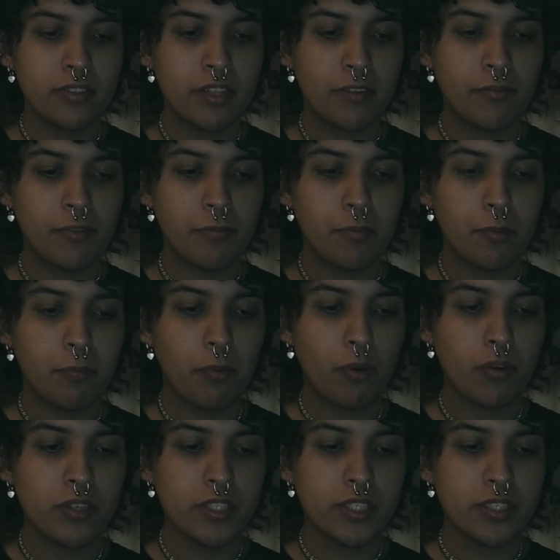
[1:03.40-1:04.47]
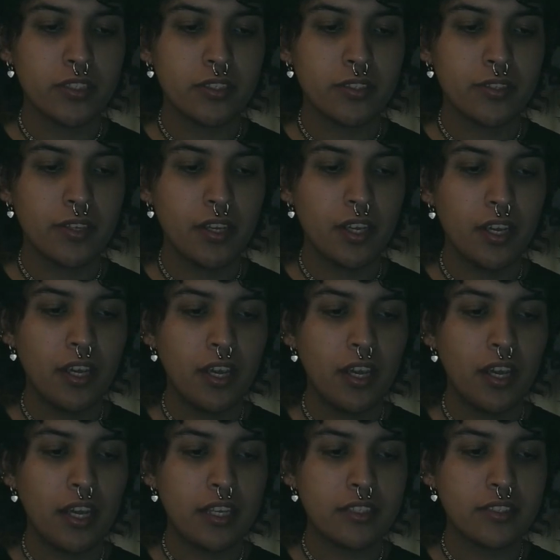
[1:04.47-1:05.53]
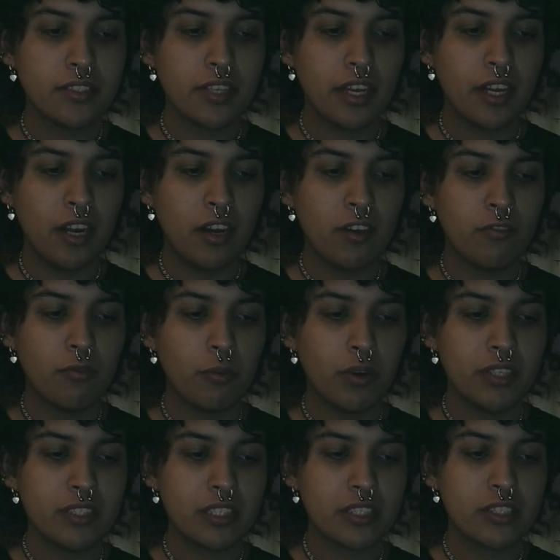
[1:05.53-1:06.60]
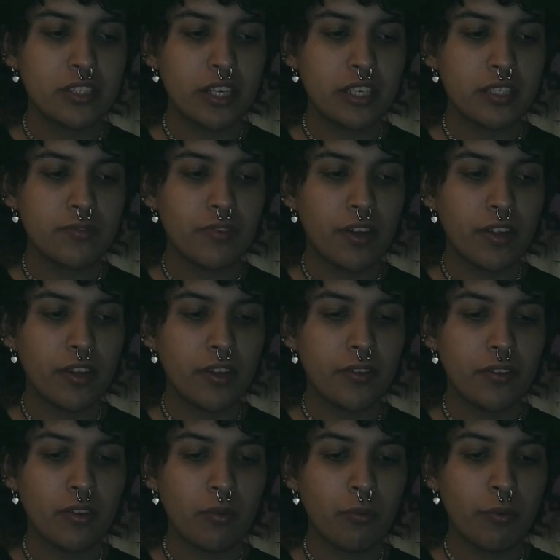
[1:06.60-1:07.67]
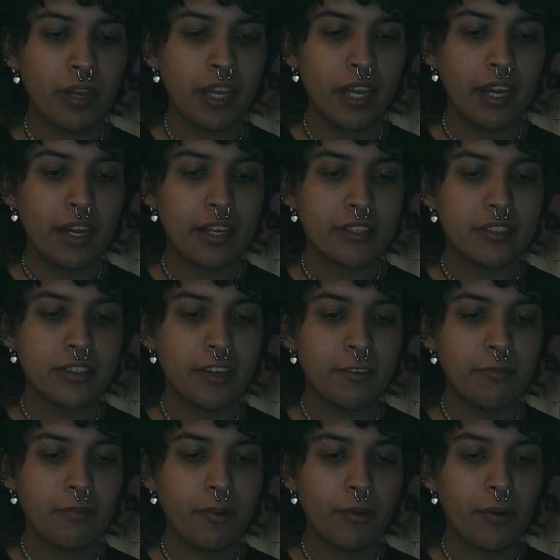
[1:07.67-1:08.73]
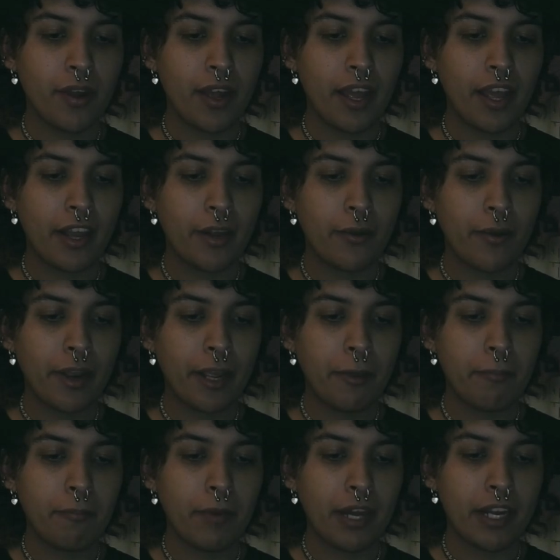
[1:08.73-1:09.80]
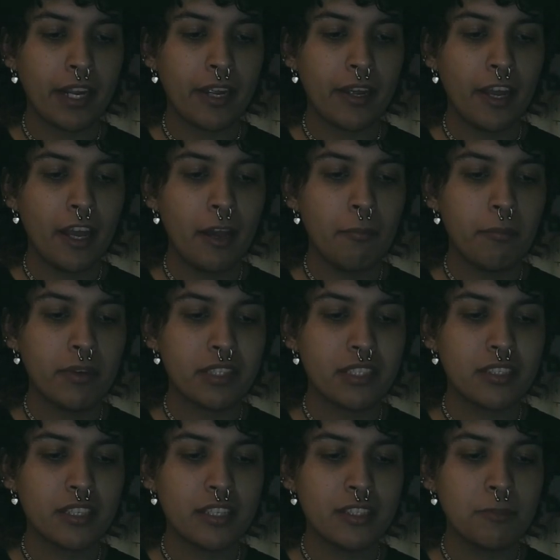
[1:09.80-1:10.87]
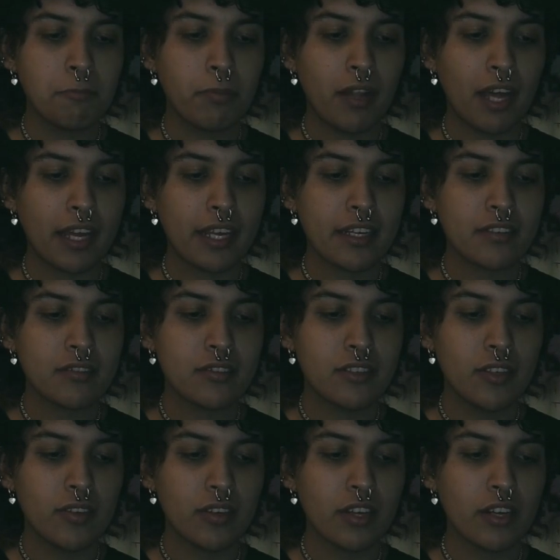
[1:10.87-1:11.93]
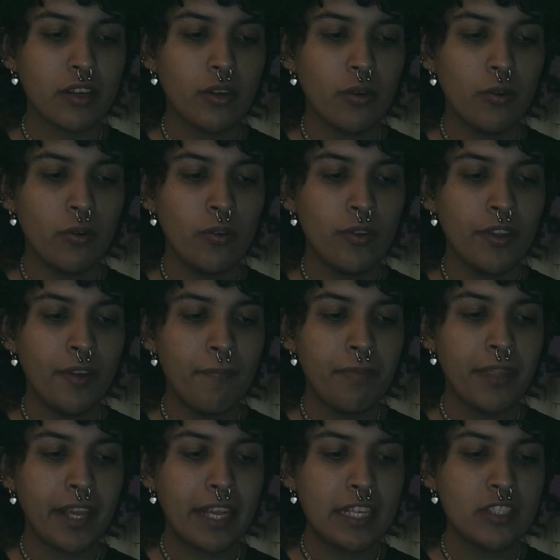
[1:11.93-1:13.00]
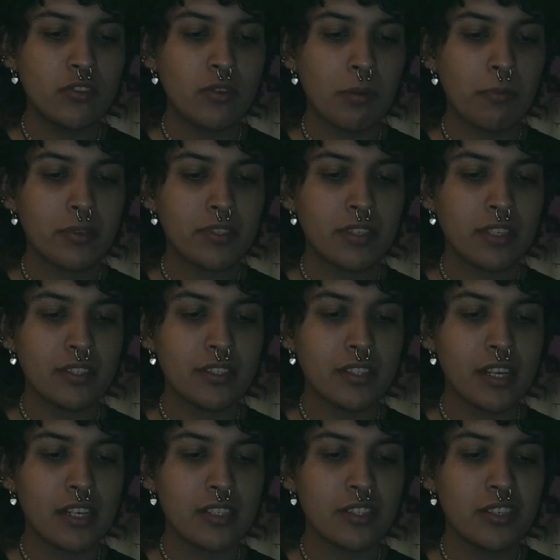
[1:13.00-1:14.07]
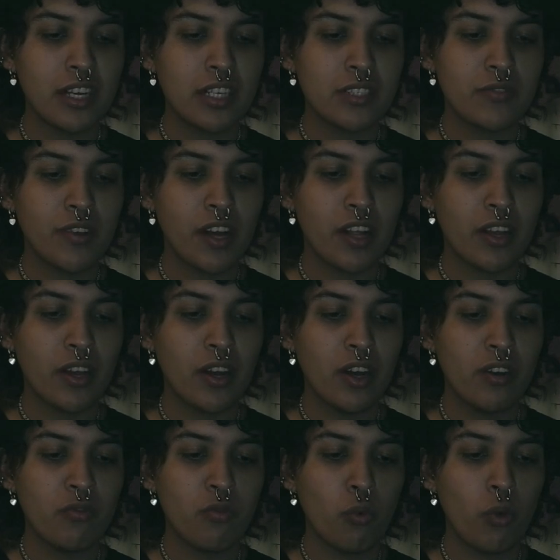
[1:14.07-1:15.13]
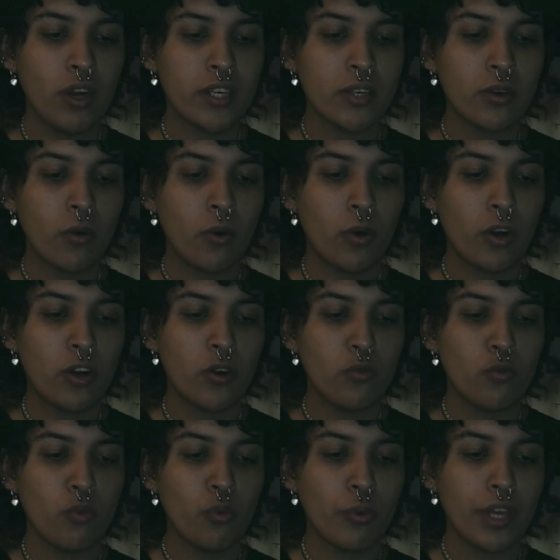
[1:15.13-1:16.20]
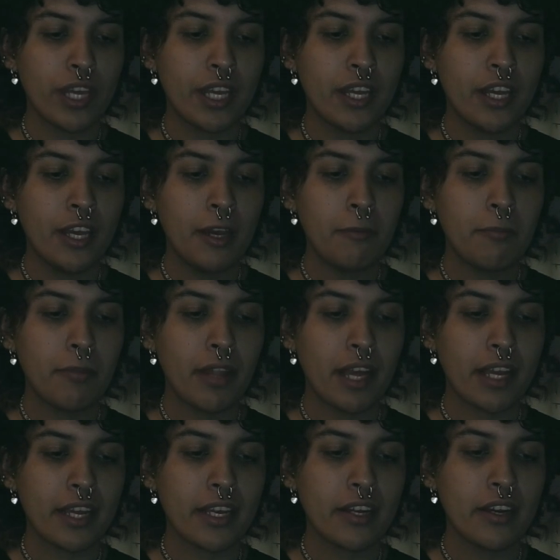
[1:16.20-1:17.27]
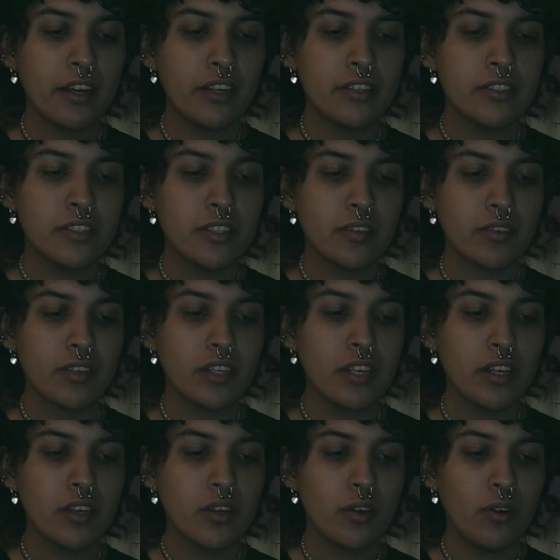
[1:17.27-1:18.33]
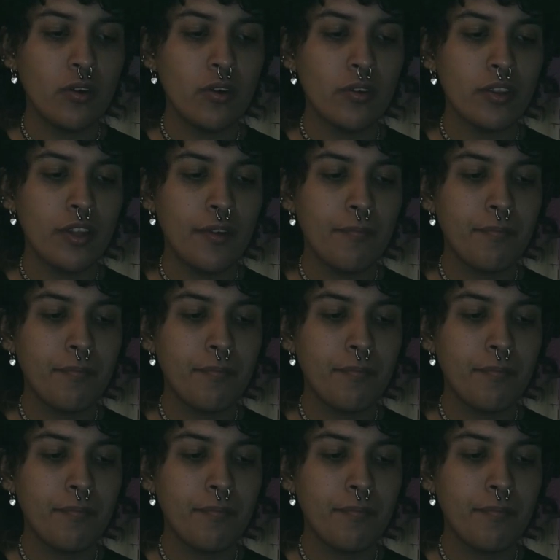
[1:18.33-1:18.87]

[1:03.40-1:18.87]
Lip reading: different proportions. Instead of one's exchange value, the wheat has therefore a great many. But since blacking, silk, gold, each represents the exchange value of one quarter of wheat, blacking, silk, gold,